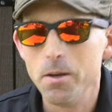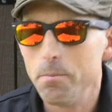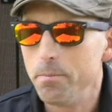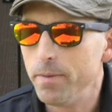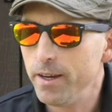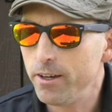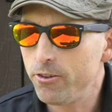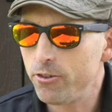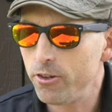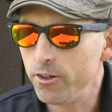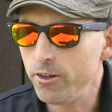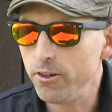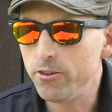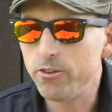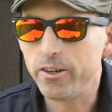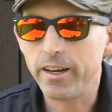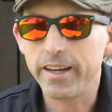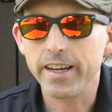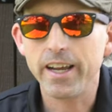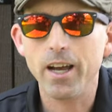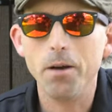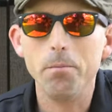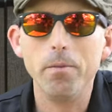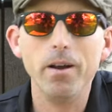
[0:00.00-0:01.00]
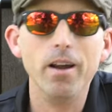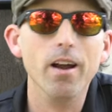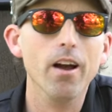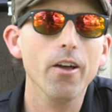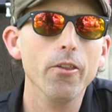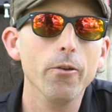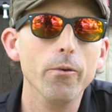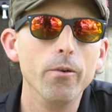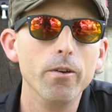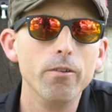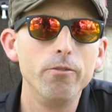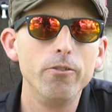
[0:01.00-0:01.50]
Make sure you check out my
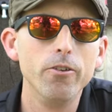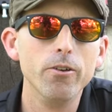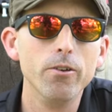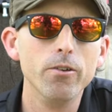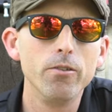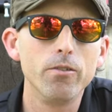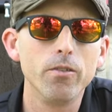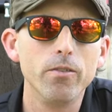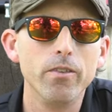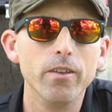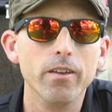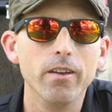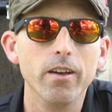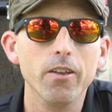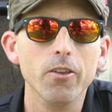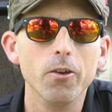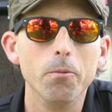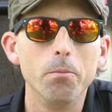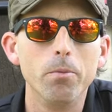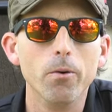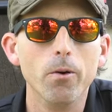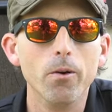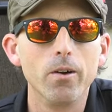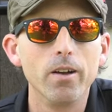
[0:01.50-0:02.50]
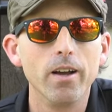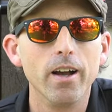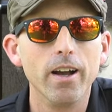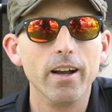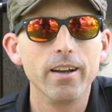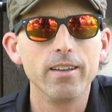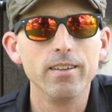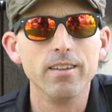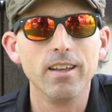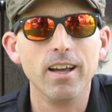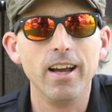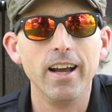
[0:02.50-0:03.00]
other reviews of the other
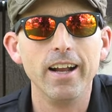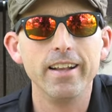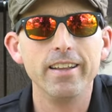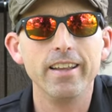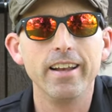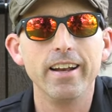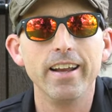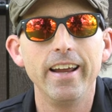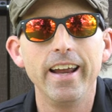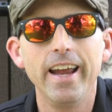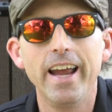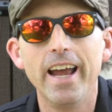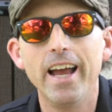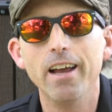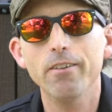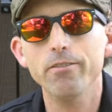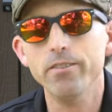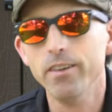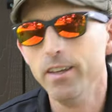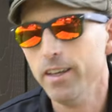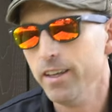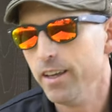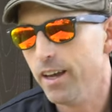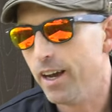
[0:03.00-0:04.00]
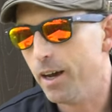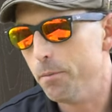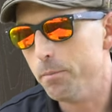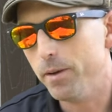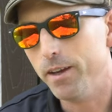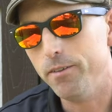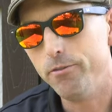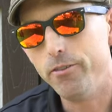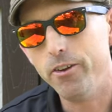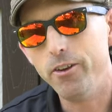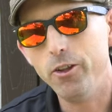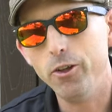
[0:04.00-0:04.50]
Brocock line that I have on
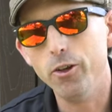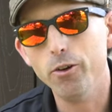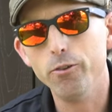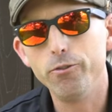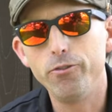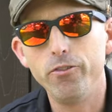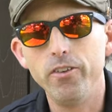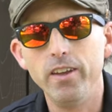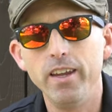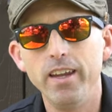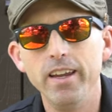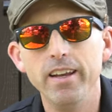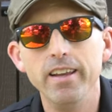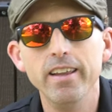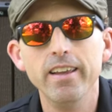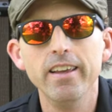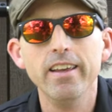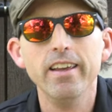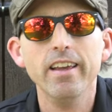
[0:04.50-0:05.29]
my video feed.